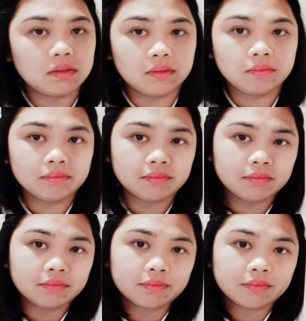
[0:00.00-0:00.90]

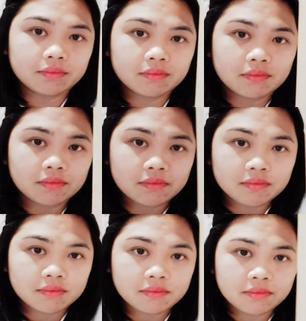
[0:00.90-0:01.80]

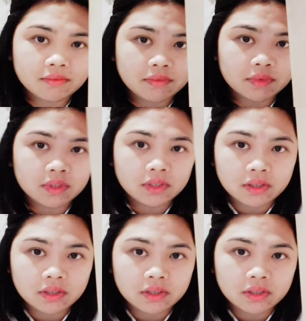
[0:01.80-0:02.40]
(no one is talking)